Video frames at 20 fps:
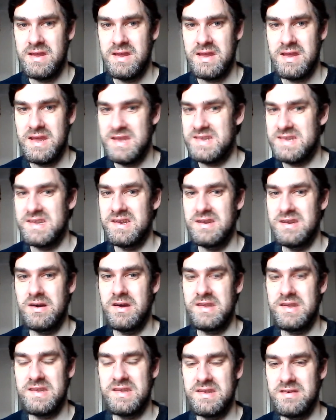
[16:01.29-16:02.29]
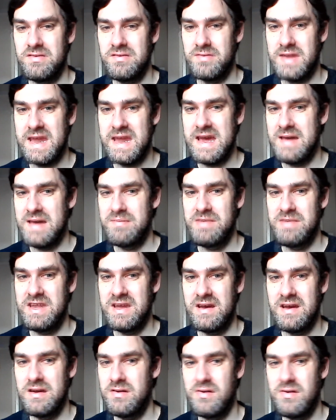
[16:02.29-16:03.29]
It's a nice little
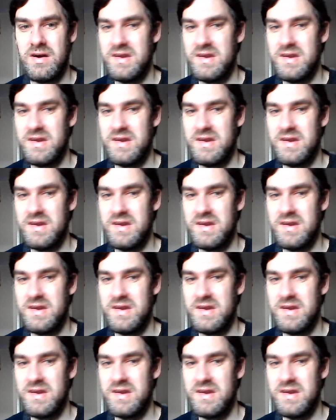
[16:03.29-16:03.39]
cameo.